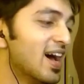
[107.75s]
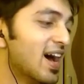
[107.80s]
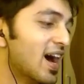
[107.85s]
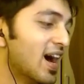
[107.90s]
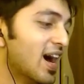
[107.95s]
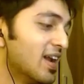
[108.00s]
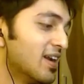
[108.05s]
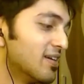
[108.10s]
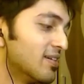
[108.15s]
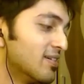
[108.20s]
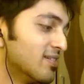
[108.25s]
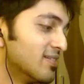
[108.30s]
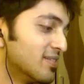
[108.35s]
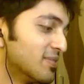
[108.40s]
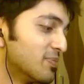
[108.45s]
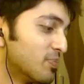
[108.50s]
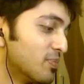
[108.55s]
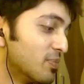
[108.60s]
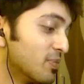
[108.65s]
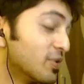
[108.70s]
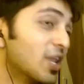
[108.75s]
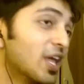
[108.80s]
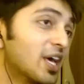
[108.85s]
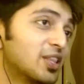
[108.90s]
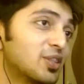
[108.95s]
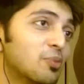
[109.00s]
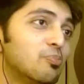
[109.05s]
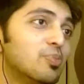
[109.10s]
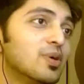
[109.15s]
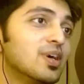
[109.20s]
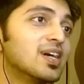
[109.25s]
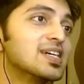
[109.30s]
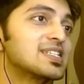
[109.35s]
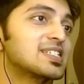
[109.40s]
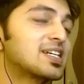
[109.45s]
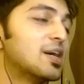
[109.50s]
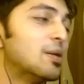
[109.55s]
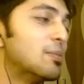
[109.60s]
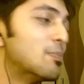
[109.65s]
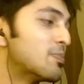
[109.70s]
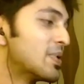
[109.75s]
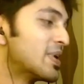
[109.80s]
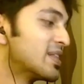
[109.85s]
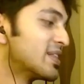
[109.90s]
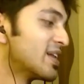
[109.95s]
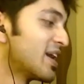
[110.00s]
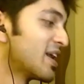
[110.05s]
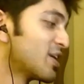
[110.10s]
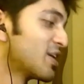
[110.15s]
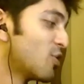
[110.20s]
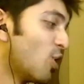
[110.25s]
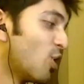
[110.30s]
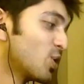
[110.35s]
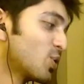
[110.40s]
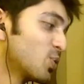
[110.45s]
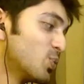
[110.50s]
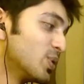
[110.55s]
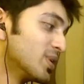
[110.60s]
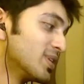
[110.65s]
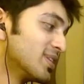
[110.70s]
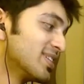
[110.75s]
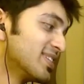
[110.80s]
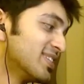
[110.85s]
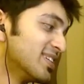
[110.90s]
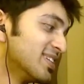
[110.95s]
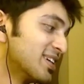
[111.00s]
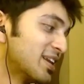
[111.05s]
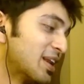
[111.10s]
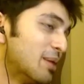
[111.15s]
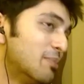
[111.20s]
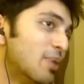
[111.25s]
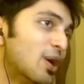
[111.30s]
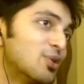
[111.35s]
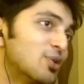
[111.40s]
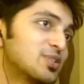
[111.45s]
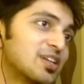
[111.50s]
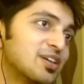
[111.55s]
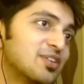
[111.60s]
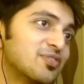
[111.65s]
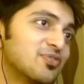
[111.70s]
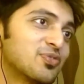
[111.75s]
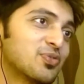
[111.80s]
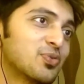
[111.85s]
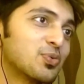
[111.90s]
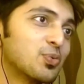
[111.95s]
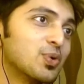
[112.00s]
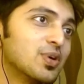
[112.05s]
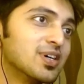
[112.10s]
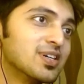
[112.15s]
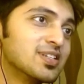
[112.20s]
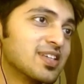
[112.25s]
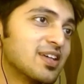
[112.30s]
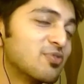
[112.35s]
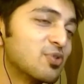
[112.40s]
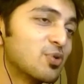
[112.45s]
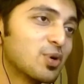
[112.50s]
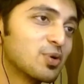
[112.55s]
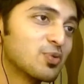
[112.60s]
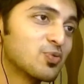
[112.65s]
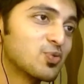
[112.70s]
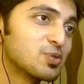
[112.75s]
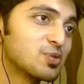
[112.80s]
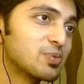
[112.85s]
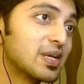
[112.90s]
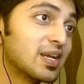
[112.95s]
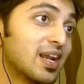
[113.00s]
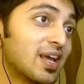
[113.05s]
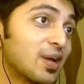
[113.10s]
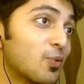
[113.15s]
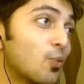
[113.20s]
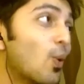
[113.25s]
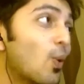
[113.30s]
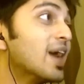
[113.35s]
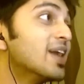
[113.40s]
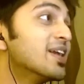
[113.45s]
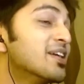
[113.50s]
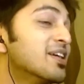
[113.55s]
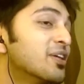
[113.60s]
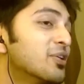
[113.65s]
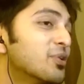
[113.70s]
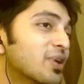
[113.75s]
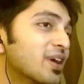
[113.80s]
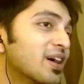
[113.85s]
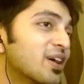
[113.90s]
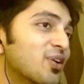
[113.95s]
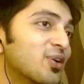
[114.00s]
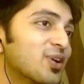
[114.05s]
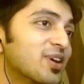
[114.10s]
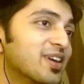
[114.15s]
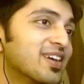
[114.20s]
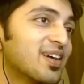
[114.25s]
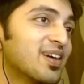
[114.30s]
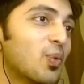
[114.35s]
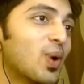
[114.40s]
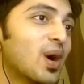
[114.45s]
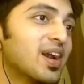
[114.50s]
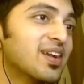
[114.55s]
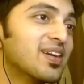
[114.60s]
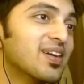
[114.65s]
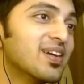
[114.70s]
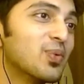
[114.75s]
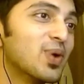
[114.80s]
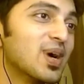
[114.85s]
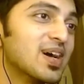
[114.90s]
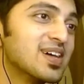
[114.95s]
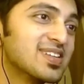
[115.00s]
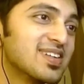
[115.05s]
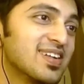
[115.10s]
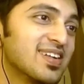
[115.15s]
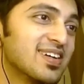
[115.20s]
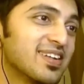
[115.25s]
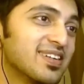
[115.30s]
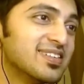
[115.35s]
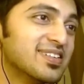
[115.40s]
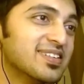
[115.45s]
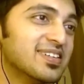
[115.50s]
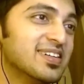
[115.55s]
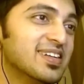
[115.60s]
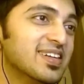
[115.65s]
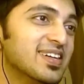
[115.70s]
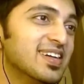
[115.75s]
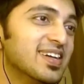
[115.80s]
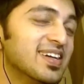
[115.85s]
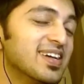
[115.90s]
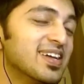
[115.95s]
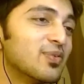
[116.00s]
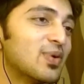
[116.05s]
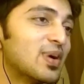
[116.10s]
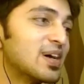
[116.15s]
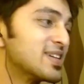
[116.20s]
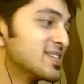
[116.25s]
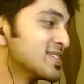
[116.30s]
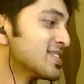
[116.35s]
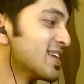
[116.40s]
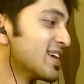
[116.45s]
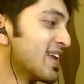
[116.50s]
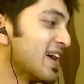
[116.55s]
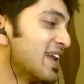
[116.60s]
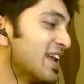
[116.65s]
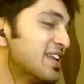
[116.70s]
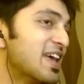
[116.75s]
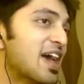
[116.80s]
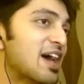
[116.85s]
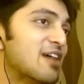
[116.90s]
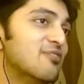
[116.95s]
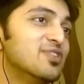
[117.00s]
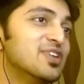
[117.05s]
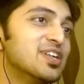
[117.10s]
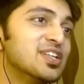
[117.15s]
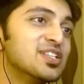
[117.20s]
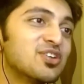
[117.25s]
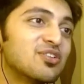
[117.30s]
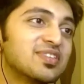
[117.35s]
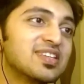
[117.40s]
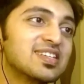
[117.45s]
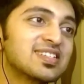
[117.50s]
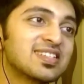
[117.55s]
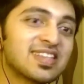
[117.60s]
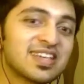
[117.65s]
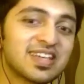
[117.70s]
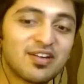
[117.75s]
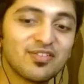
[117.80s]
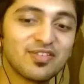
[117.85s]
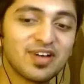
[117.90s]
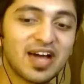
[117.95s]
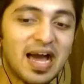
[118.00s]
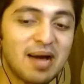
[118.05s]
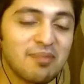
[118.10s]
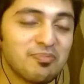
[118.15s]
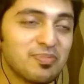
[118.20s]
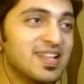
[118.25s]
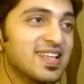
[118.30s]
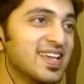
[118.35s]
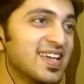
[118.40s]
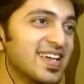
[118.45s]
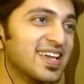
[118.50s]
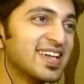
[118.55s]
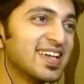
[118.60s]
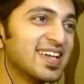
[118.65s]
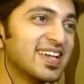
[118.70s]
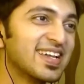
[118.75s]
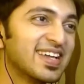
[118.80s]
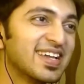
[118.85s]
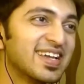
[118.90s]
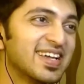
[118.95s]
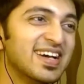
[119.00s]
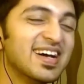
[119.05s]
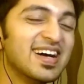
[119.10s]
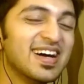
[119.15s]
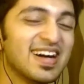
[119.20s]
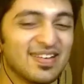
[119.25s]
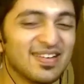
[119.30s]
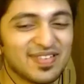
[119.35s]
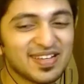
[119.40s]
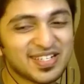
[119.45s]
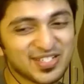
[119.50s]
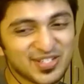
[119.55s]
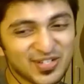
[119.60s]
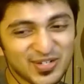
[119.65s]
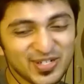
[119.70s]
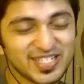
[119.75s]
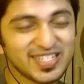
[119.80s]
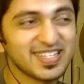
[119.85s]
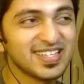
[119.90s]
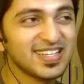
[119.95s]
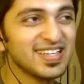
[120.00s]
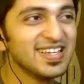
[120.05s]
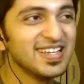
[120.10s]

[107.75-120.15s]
And the biggest complaint that I got with the Clubhouse stuff was everyone was being like, "Why didn't you record it? Why isn't there any evidence of this thing ever happening?" I'm like, sorry.